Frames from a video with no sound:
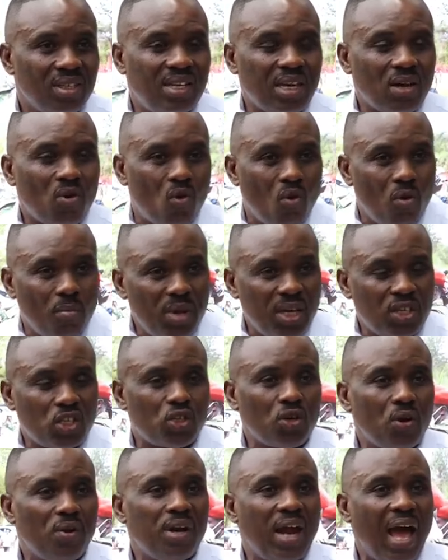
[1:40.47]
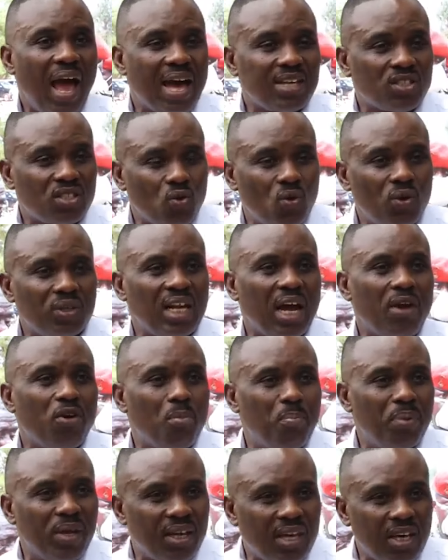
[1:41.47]
The commission has got an
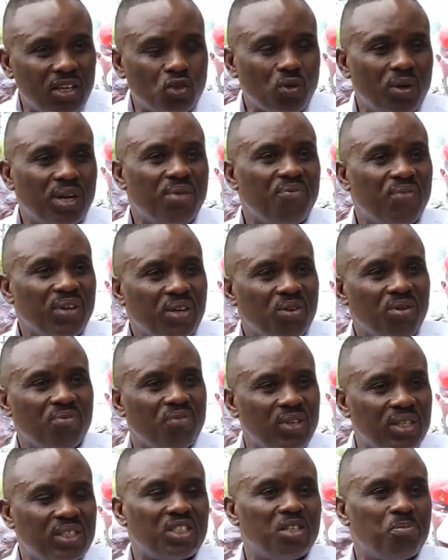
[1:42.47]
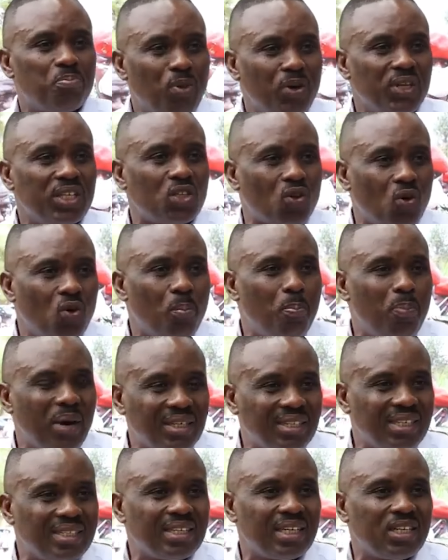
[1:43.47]
obligation even to visit political
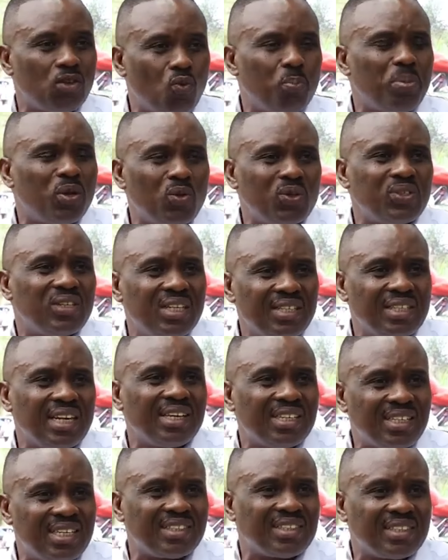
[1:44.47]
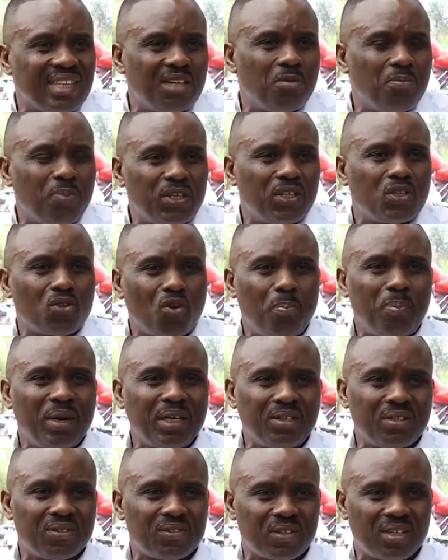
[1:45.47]
parties, because these are registered political
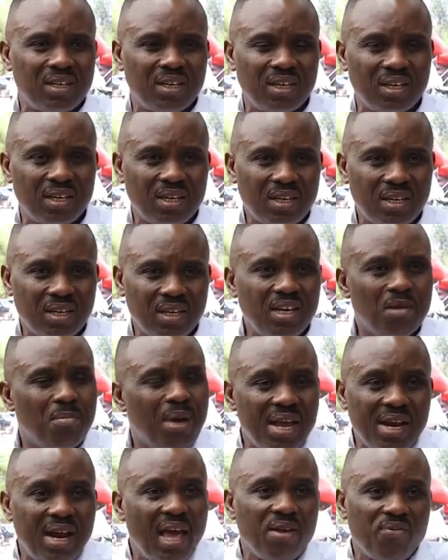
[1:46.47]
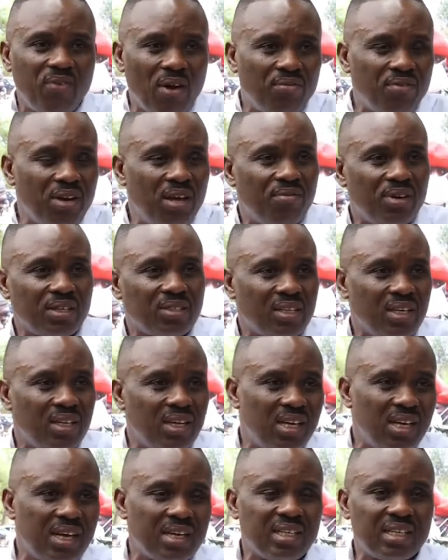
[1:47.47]
parties. In my life, I've never
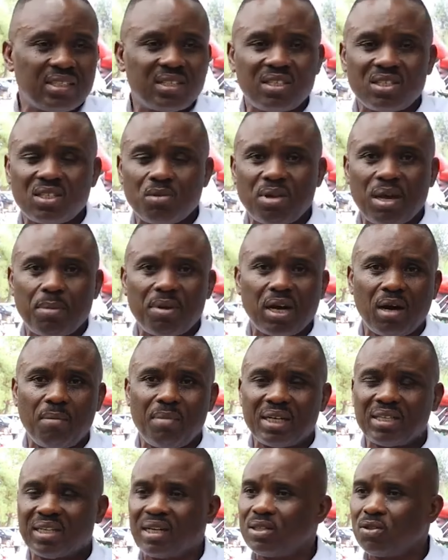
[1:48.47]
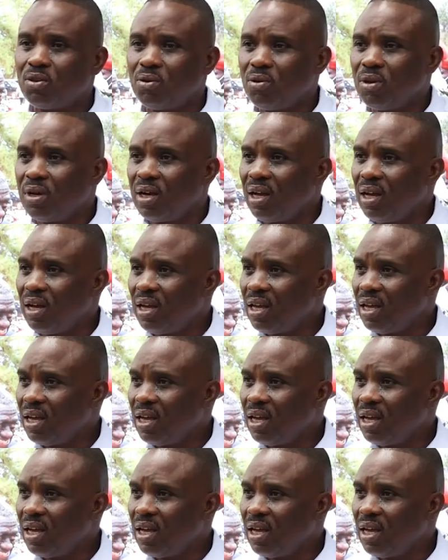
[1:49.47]
seen here Justice Yabakama Katonga.